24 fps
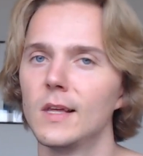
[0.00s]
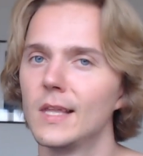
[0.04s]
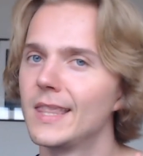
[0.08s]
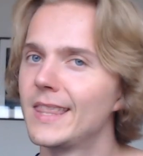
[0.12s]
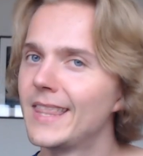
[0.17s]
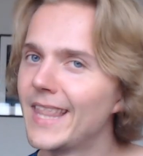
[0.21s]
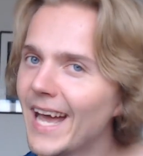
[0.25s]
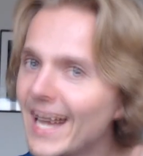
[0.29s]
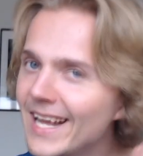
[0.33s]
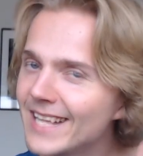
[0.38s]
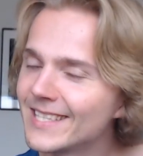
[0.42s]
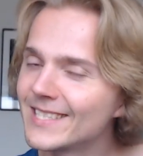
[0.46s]

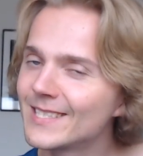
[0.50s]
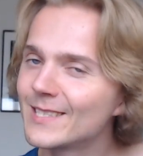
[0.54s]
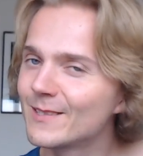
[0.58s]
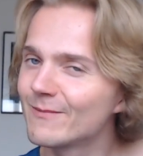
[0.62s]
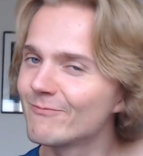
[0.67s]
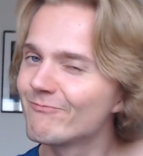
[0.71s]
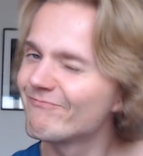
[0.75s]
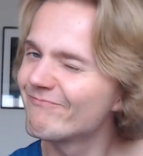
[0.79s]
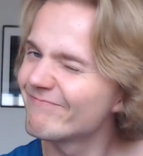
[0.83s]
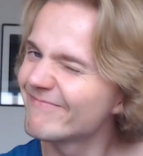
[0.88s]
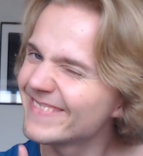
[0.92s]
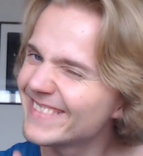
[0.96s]
that's
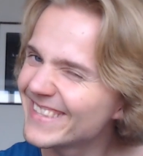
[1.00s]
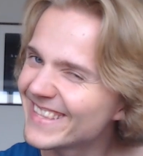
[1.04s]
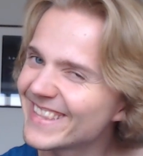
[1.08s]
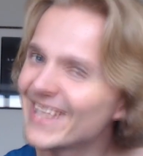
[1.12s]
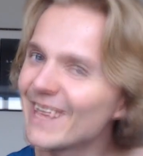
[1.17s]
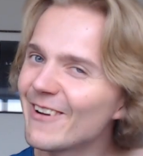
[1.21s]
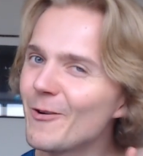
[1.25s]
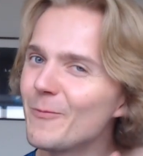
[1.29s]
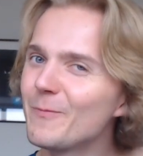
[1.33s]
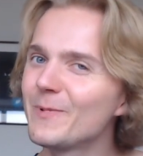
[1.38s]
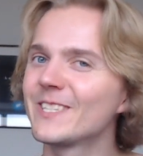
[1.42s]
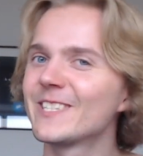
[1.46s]

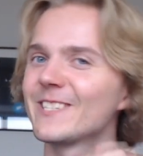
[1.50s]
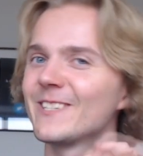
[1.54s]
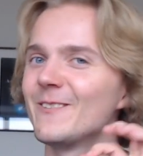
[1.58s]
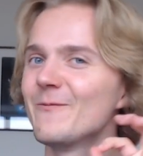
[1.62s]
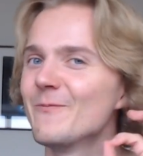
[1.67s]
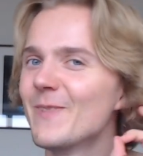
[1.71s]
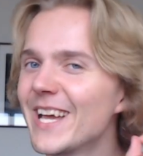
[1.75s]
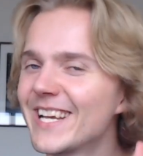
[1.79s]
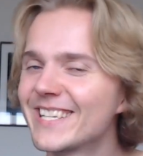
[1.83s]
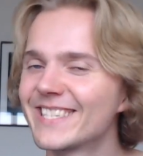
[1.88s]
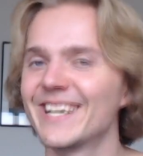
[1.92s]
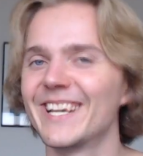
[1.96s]
that will be
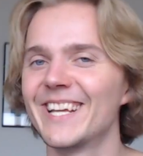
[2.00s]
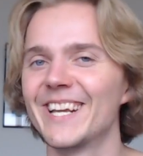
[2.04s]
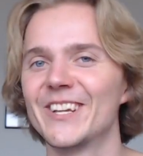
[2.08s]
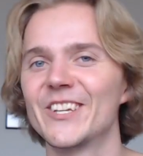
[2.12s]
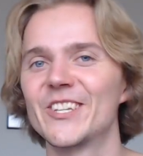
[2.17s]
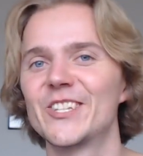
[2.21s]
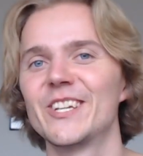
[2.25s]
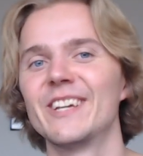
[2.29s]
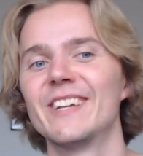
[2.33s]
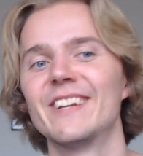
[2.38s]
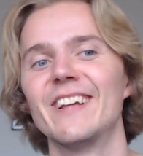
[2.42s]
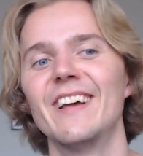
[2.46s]
some exciting
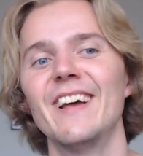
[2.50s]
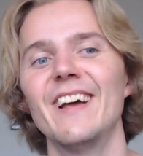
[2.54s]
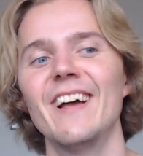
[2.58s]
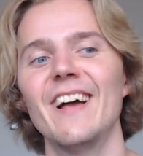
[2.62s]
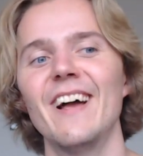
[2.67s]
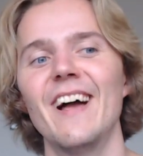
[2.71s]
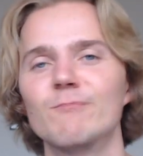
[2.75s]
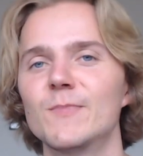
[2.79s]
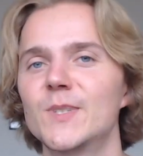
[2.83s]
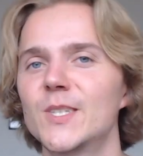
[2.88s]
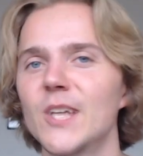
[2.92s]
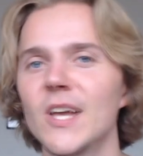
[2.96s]
shit.
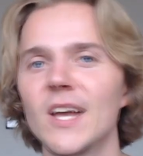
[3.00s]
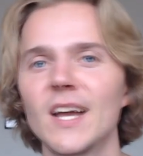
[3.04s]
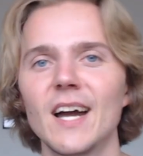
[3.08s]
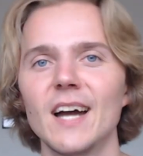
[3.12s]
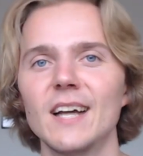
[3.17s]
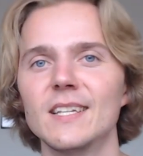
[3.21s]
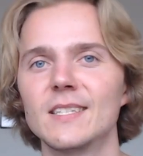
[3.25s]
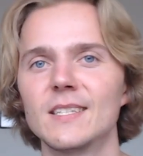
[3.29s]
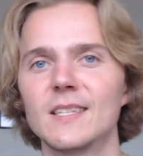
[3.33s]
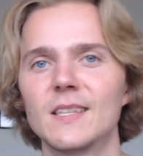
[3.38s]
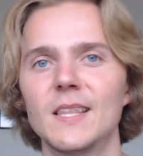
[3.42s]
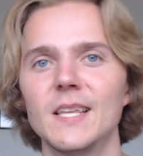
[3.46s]
So yeah,
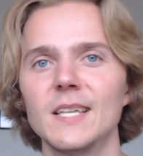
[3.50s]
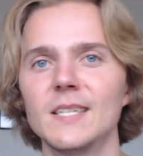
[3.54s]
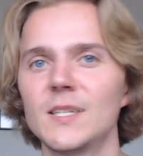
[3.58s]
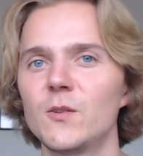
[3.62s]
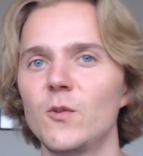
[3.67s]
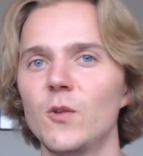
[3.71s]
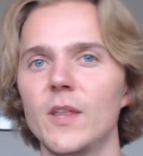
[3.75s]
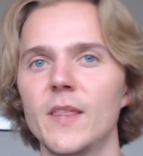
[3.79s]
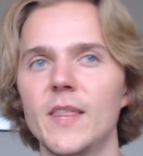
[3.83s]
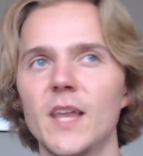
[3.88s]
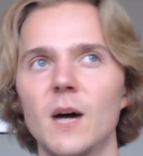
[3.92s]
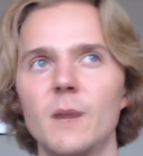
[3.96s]
guys, this is
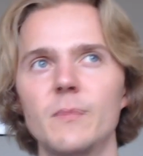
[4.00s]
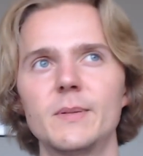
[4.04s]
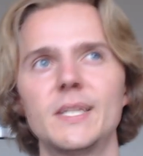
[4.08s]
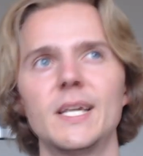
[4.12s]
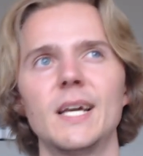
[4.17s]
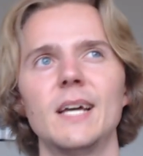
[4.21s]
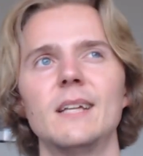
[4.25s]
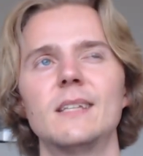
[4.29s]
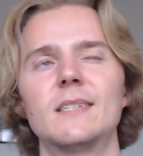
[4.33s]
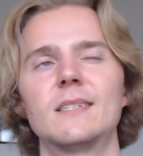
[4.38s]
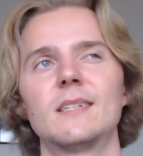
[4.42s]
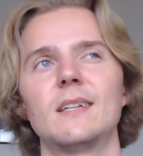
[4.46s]
really the
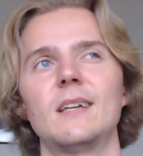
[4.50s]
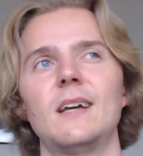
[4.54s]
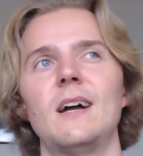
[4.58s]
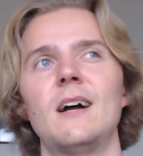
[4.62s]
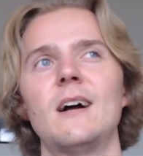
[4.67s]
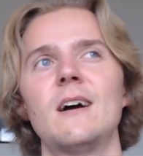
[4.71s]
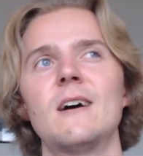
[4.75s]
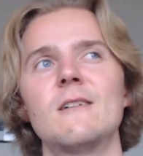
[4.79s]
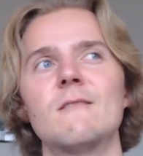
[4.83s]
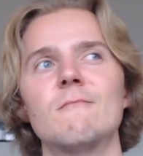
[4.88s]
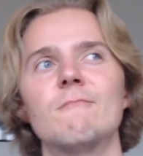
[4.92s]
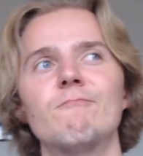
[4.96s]
updates.
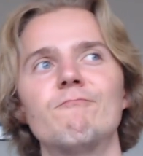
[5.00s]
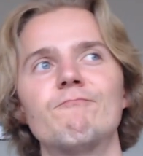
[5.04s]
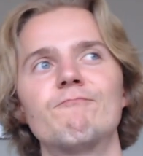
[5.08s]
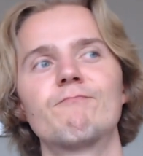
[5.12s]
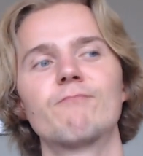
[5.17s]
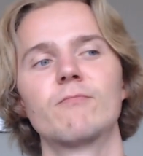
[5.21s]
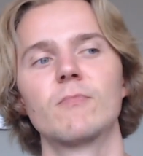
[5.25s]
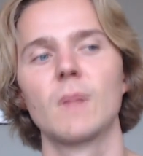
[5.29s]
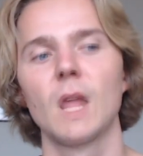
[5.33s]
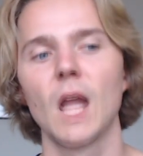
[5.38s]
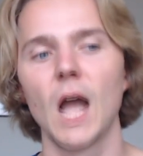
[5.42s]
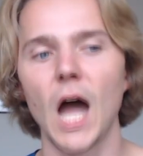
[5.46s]
Um,
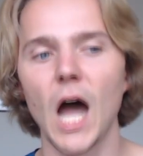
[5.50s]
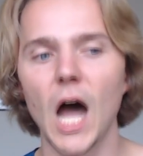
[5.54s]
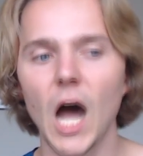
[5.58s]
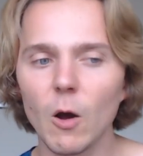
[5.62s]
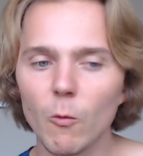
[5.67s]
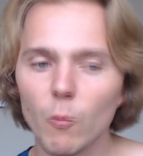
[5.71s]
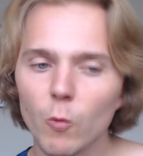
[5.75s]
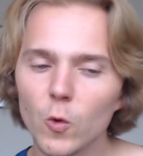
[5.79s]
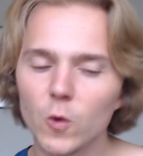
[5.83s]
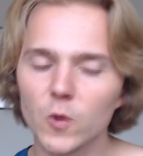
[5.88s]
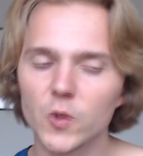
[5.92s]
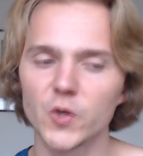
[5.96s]
I
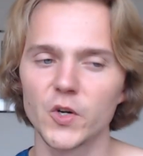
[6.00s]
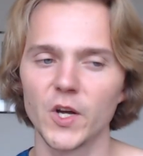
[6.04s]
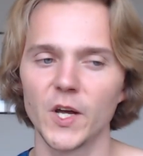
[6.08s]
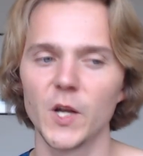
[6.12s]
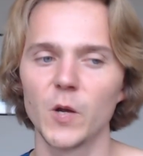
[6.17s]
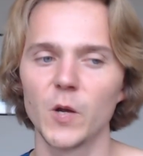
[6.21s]
will try